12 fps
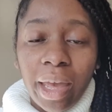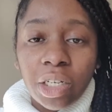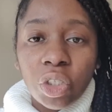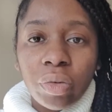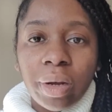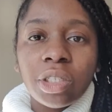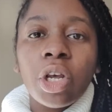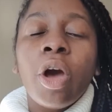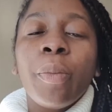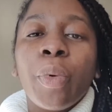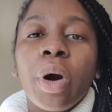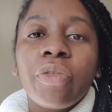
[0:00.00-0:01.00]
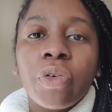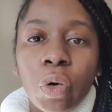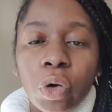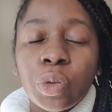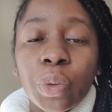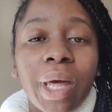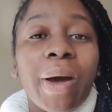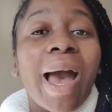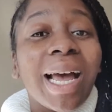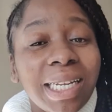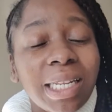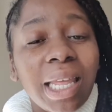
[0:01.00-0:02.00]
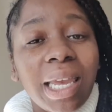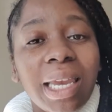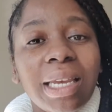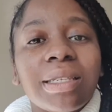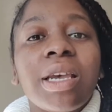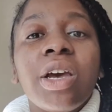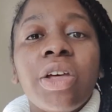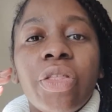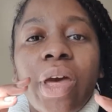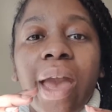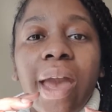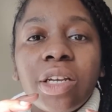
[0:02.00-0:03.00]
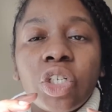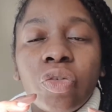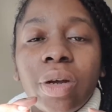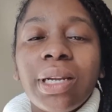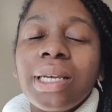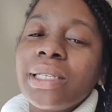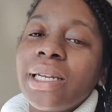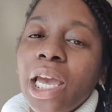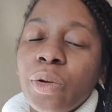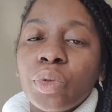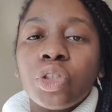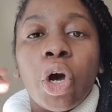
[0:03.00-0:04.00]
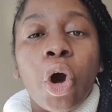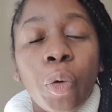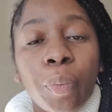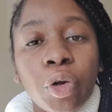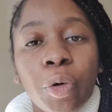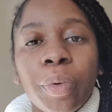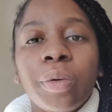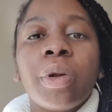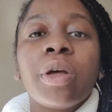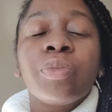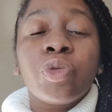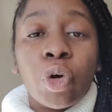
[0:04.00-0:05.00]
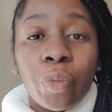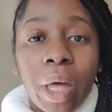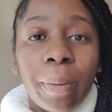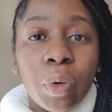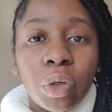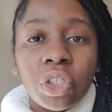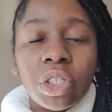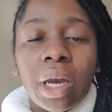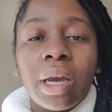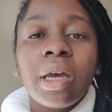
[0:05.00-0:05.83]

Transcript: strand. But of course, without adding the heat, the hair strand isn't able to open up and absorb that moisture.